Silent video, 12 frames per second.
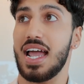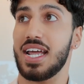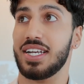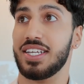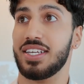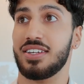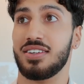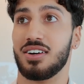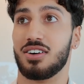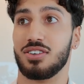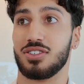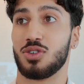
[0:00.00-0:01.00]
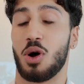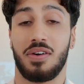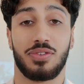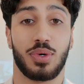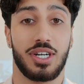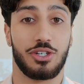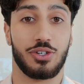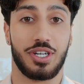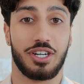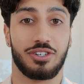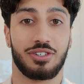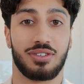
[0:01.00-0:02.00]
any software
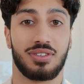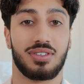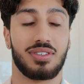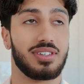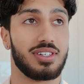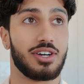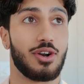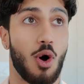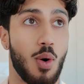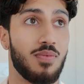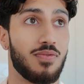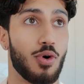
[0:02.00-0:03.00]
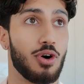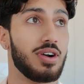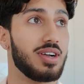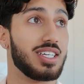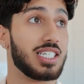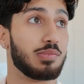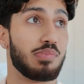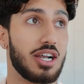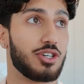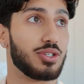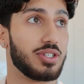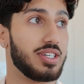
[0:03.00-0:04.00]
engineer could hope for,
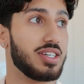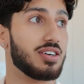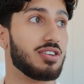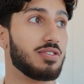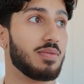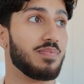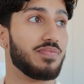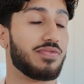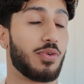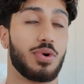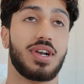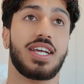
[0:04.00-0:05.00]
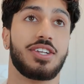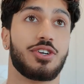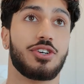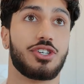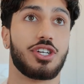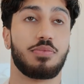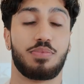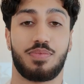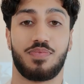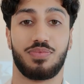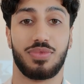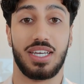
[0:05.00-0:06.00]
especially for an internship
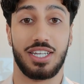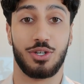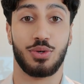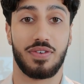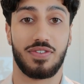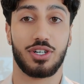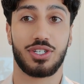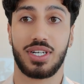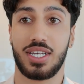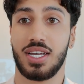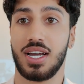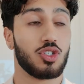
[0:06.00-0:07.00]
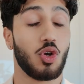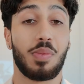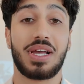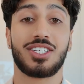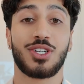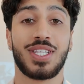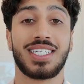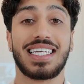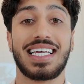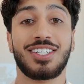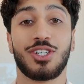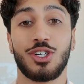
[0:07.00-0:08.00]
in university. So basically, this
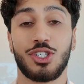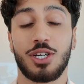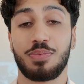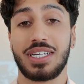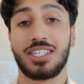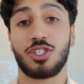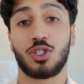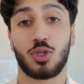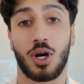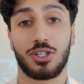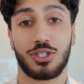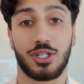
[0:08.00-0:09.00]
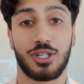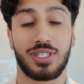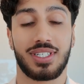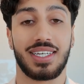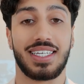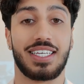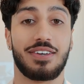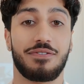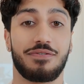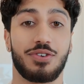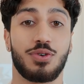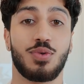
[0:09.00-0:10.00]
internship is structured to
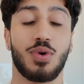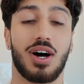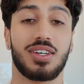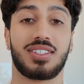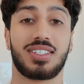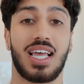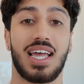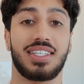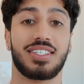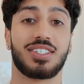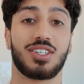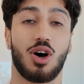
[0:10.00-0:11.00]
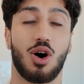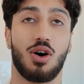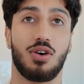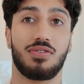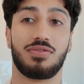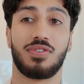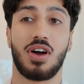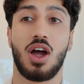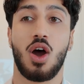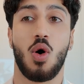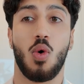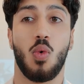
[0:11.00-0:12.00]
give you a sense of
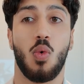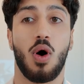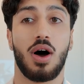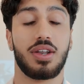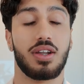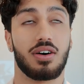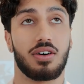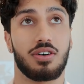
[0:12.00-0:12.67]
what